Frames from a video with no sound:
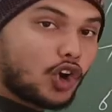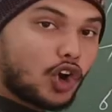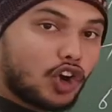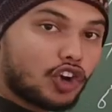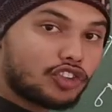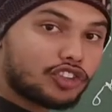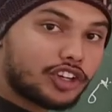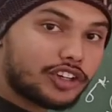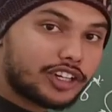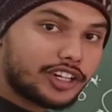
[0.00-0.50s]

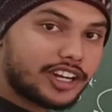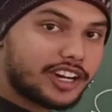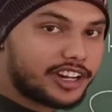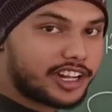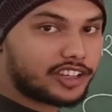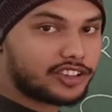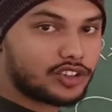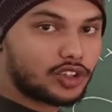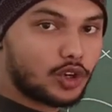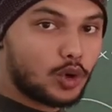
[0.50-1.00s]
concerted
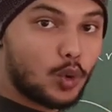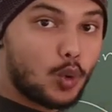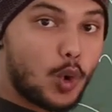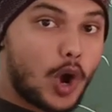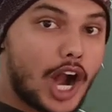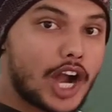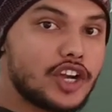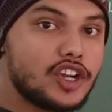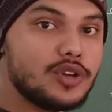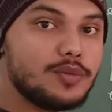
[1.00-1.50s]
reaction.
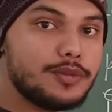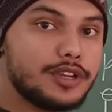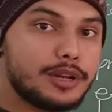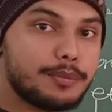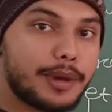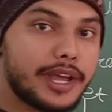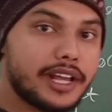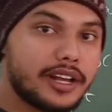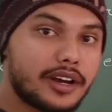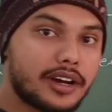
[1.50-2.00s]
What do you mean
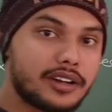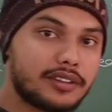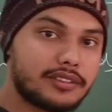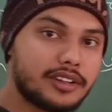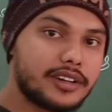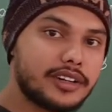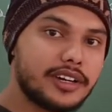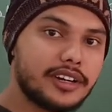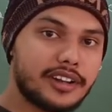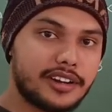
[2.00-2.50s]
by
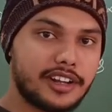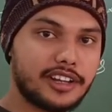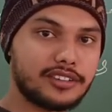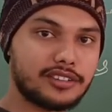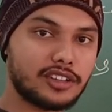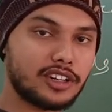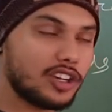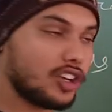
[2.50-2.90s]
concerted reaction?